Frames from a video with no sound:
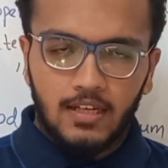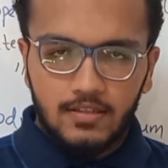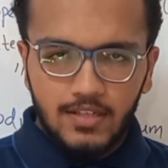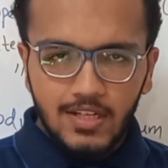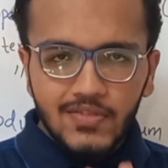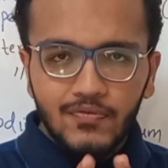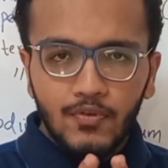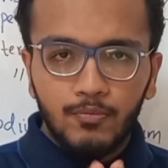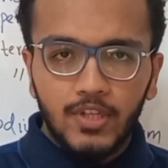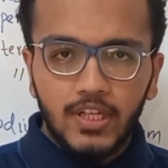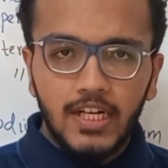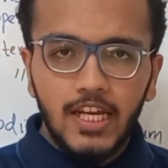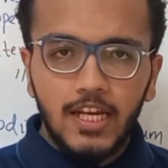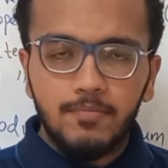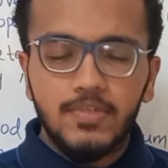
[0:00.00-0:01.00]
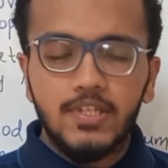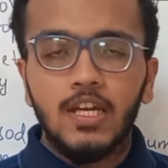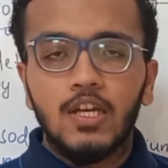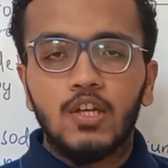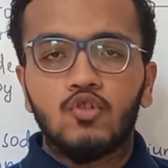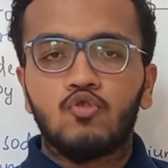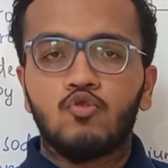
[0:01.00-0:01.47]
Just from the names,
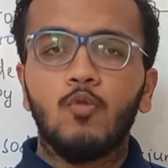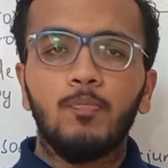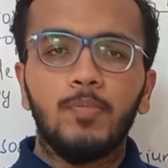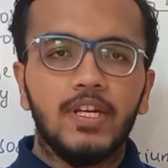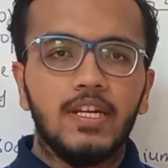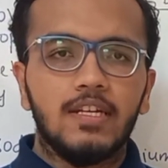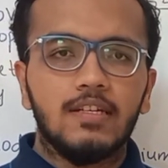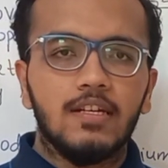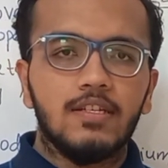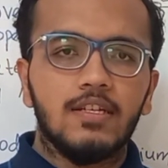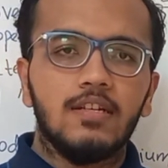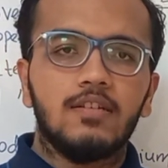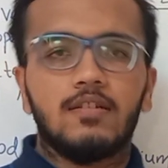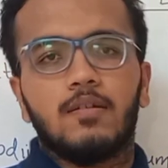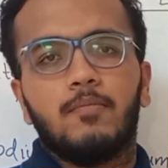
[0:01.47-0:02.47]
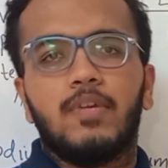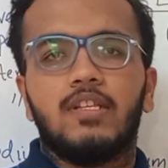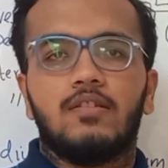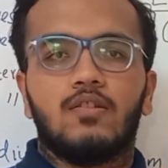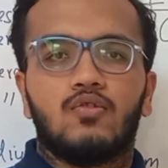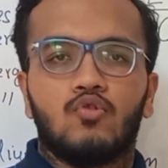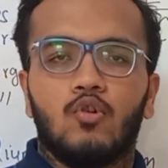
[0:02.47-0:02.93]
soapy detergent
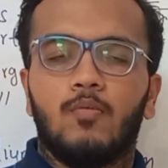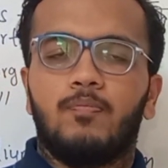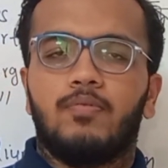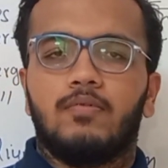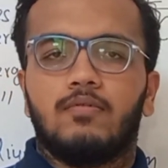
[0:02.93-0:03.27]
means soap.